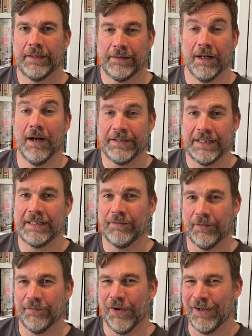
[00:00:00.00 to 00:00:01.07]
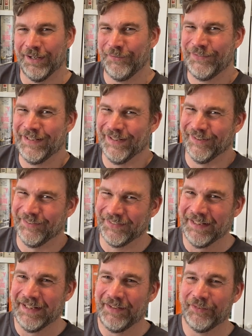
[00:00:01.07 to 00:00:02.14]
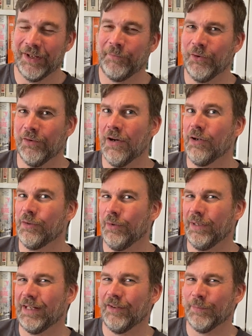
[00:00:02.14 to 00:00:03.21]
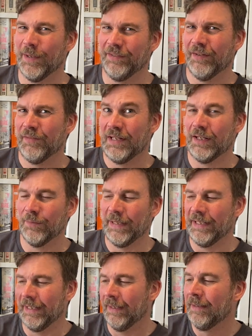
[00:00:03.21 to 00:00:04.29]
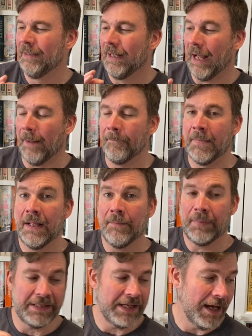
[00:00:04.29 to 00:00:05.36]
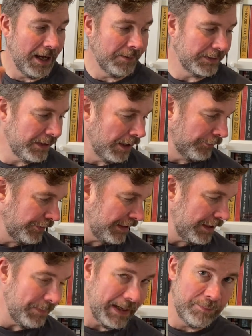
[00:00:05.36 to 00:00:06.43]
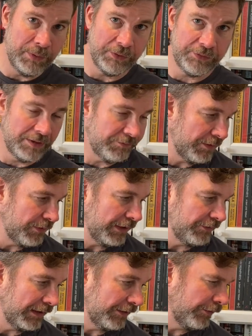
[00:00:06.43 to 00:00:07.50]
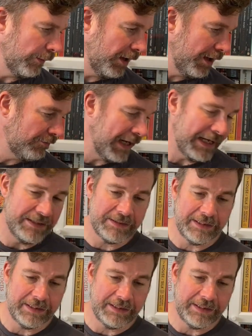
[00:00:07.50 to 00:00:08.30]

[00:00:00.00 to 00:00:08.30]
that I did give it 5 stars. So I'm sort of arguing against myself a little bit here. But yeah, I was thinking about books I've read recently. So I read